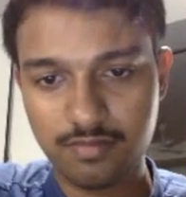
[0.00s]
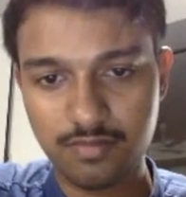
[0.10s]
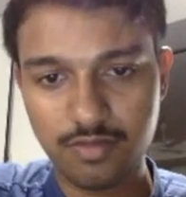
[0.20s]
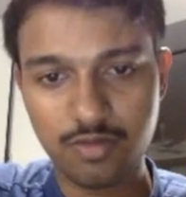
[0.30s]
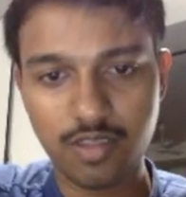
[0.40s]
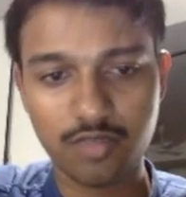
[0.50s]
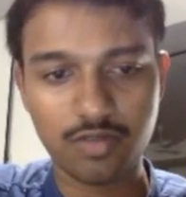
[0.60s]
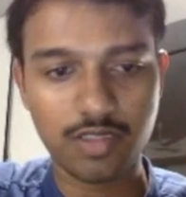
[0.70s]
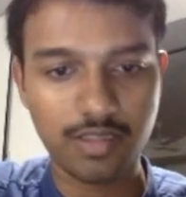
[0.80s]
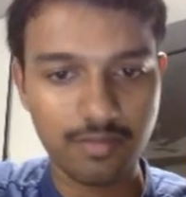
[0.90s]
Oh, I
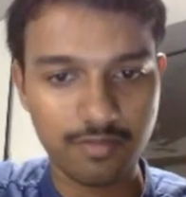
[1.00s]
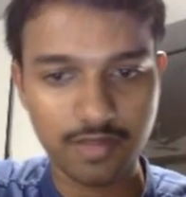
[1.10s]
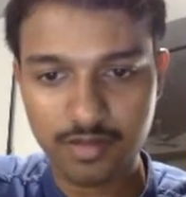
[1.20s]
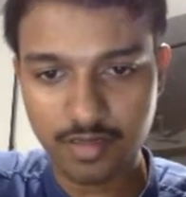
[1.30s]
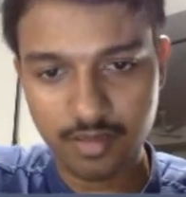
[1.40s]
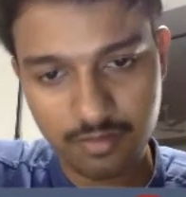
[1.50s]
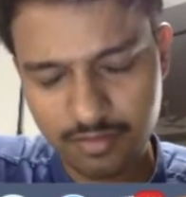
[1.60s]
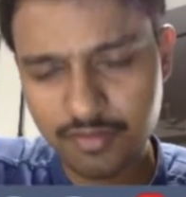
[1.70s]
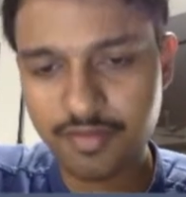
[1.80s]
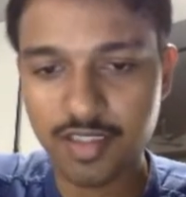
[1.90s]
only gave one thread.
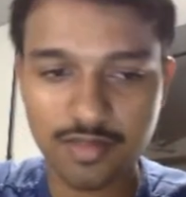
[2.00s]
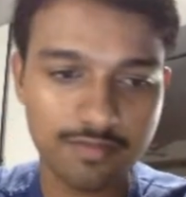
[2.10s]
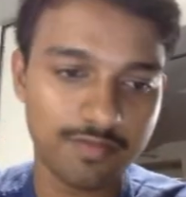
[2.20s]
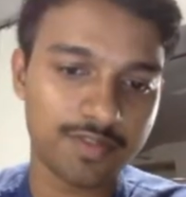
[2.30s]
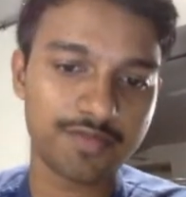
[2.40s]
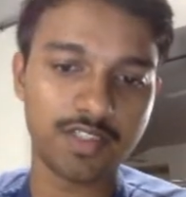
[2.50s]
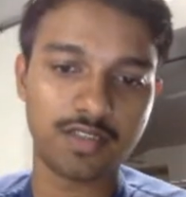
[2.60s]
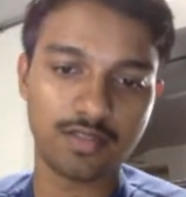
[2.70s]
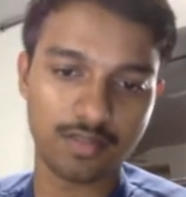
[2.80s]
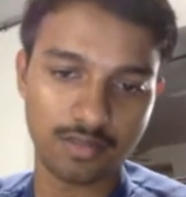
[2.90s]
Oh, that is
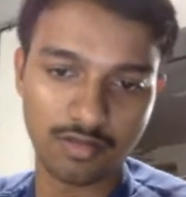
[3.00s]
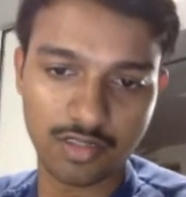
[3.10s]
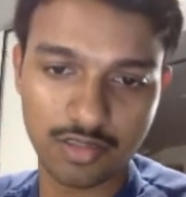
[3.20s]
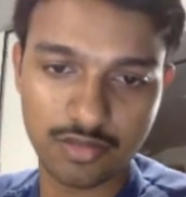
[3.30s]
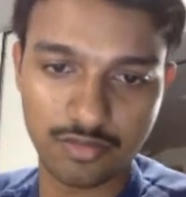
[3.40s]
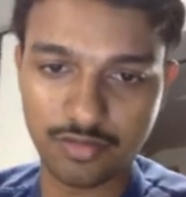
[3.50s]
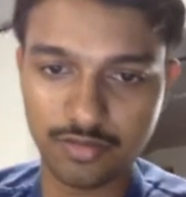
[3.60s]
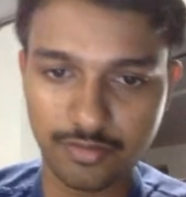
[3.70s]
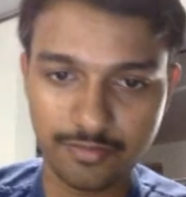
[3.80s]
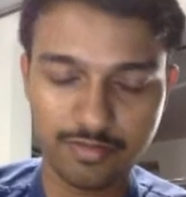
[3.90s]
fine. I already showed
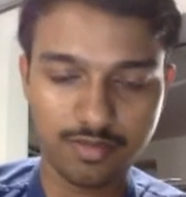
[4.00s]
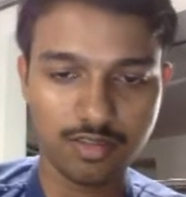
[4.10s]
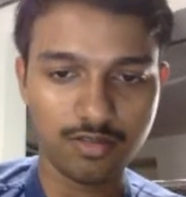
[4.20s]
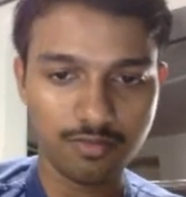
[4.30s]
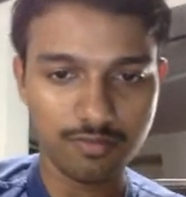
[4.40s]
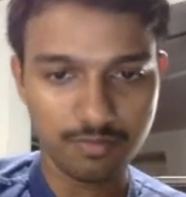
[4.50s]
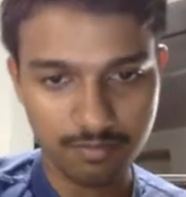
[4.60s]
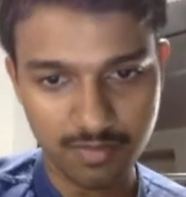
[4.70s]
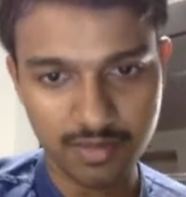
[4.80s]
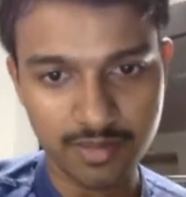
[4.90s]
you how
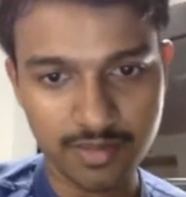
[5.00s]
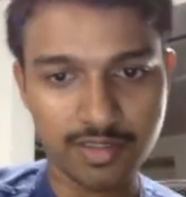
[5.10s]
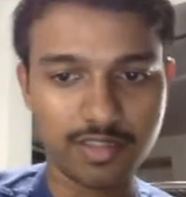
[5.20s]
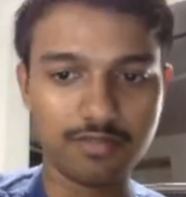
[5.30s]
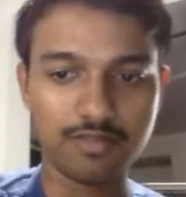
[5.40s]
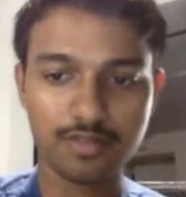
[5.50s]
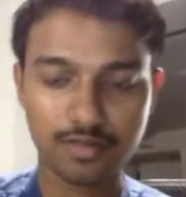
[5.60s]
multi-threading is.